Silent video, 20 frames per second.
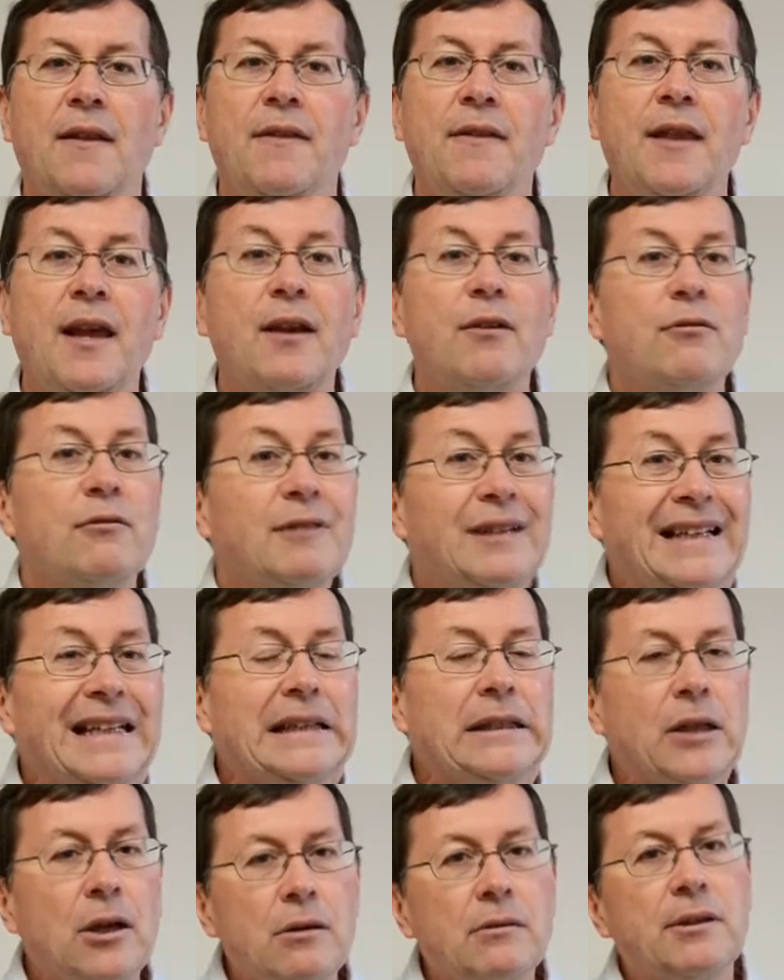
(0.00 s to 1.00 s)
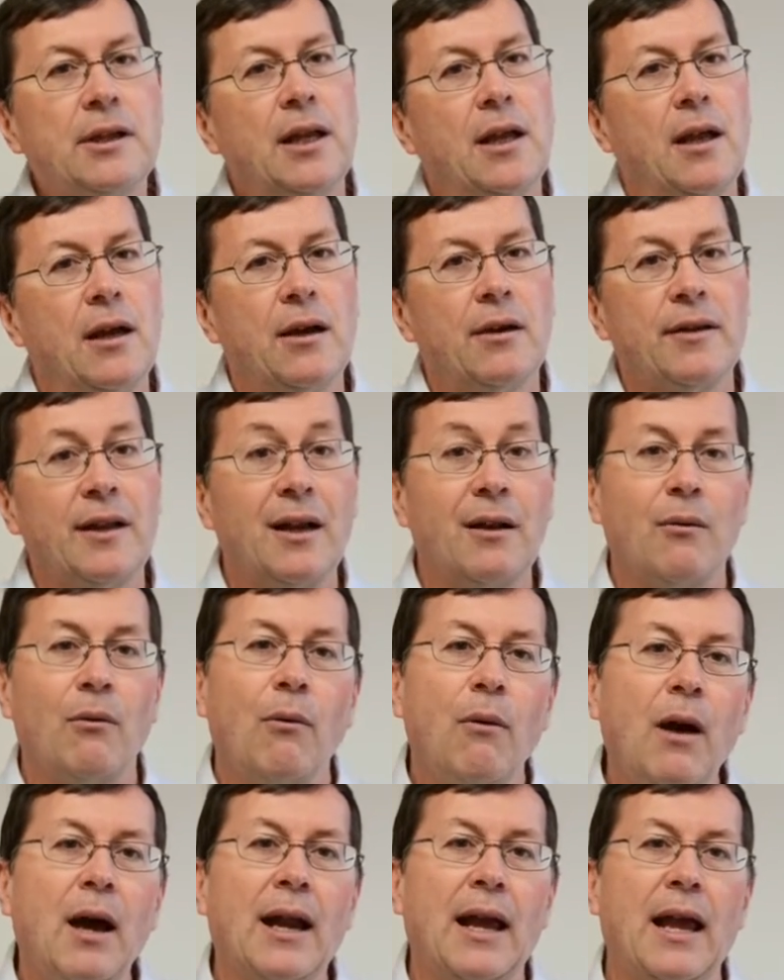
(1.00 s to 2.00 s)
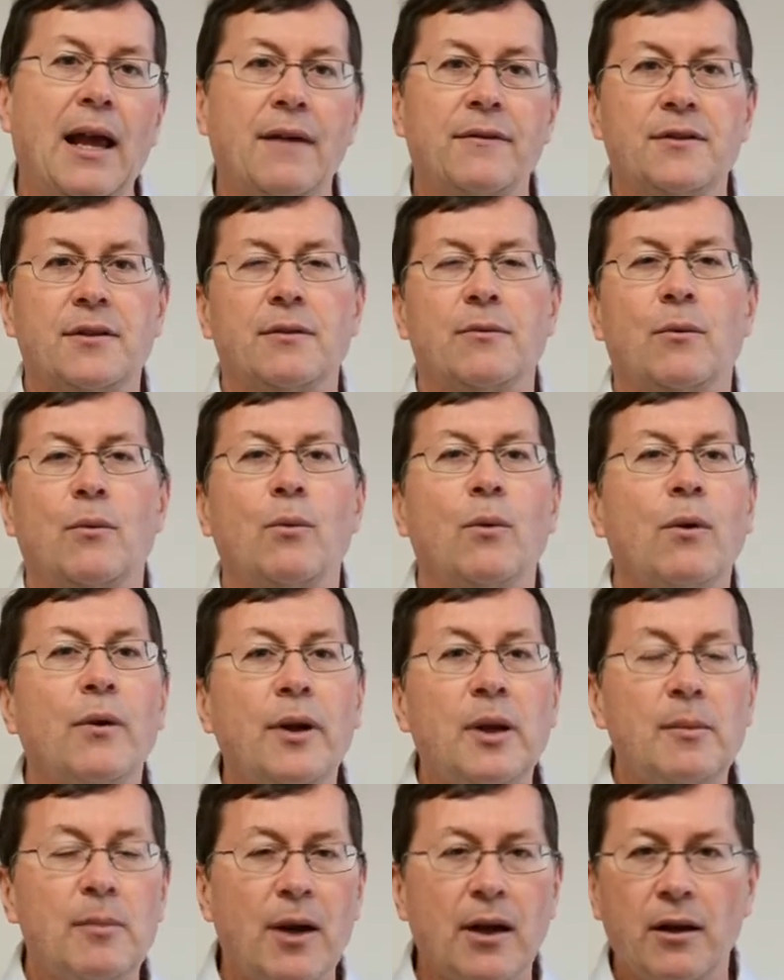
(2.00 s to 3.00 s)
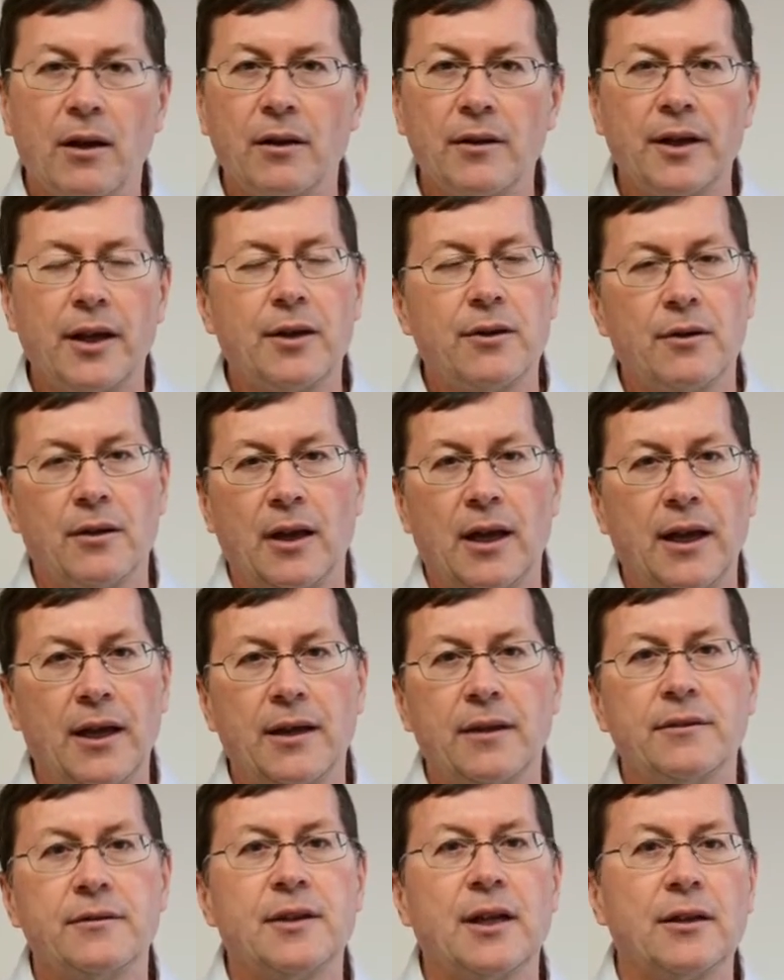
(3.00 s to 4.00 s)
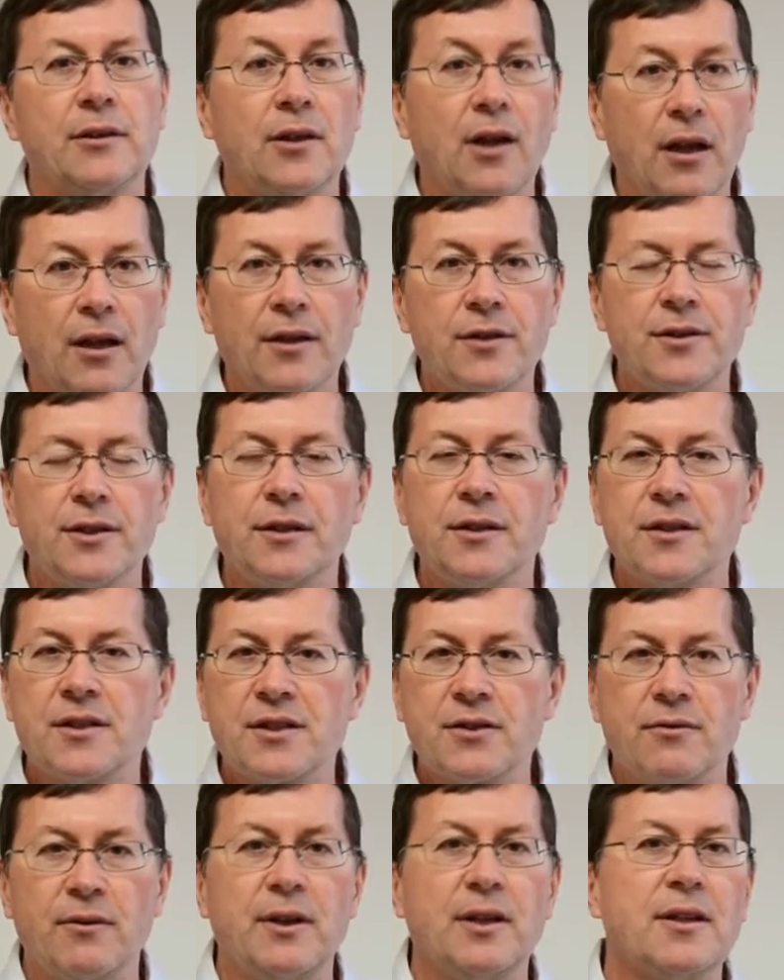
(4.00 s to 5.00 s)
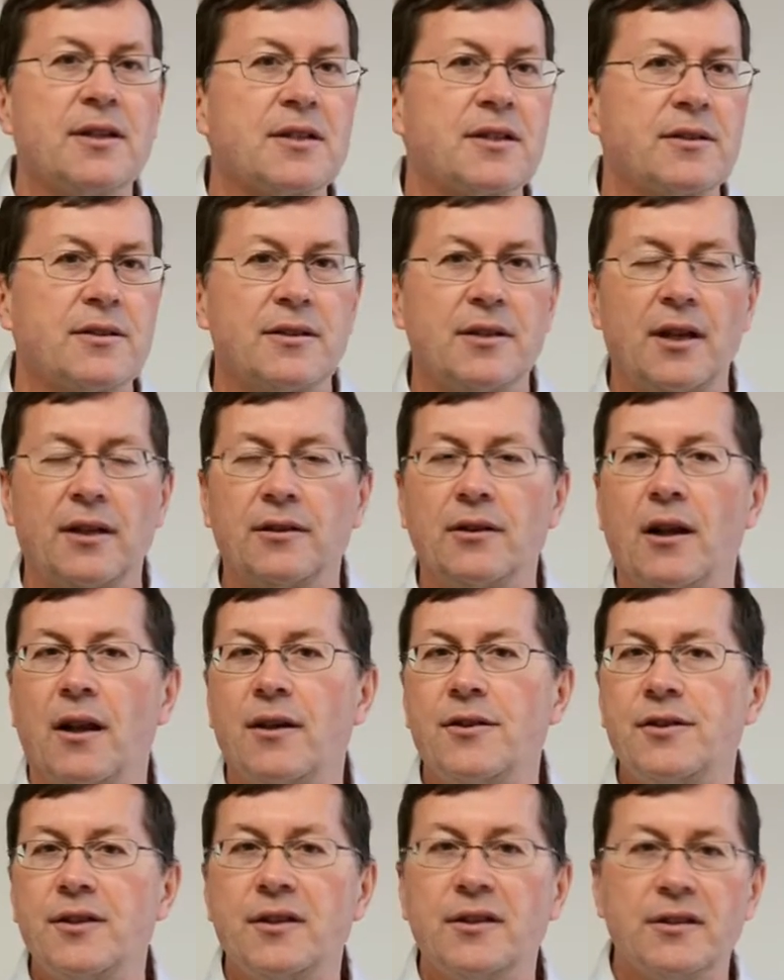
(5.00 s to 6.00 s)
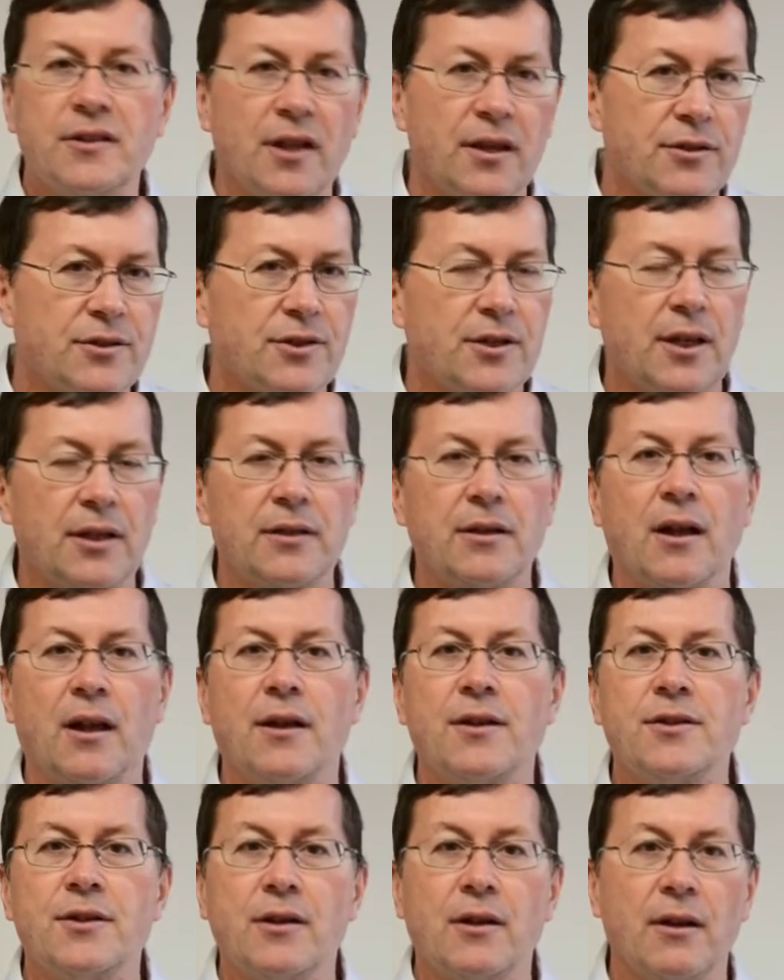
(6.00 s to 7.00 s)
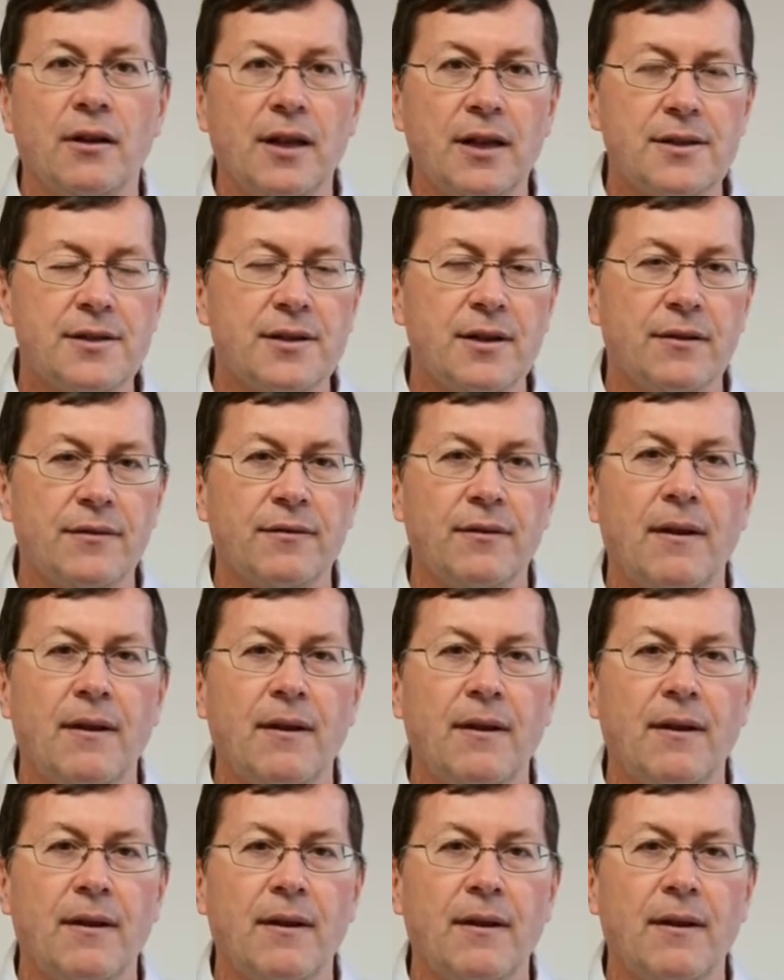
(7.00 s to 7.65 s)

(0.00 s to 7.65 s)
They really don't care. They don't want to have to worry about all the underlying technology, the screen technology, the touch technology, and all that stuff.